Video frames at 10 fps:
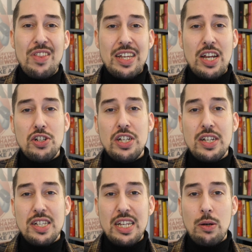that's actually
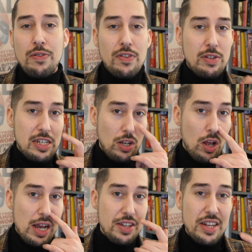going to stick with these
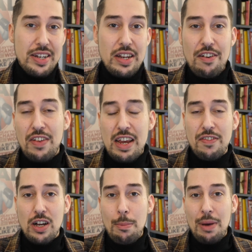clients. And if they
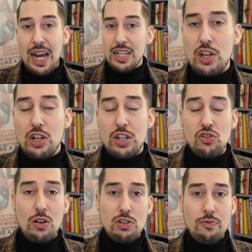ever come back, you're going to
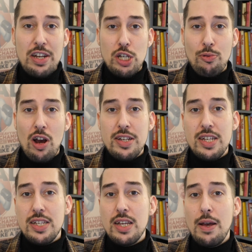struggle to raise your
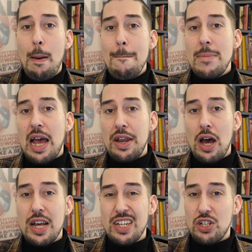prices, and
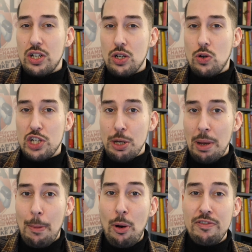it's actually going to cause you a
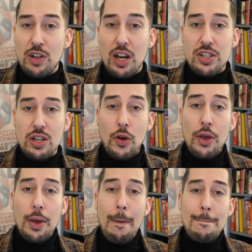bit of bother, guys. So
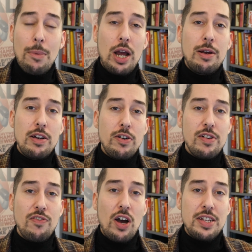my
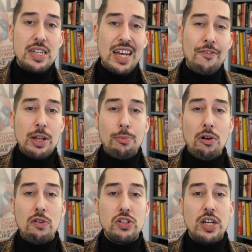advice is, have the
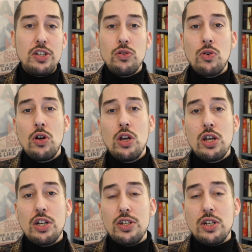approach that you're
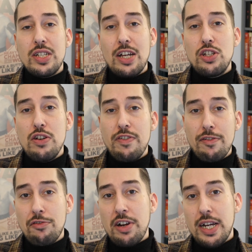going to tattoo for
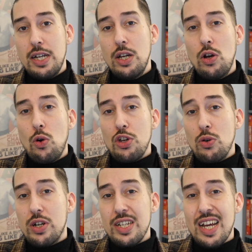free, or
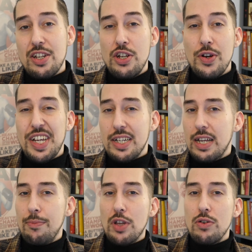you're going to tattoo and
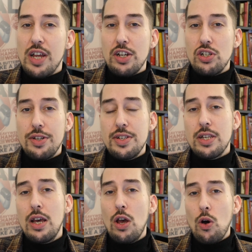accept
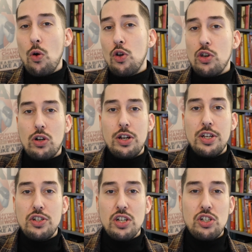donations, or you're going
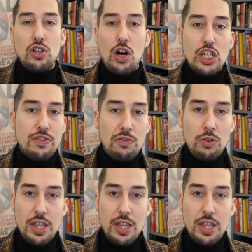to just charge for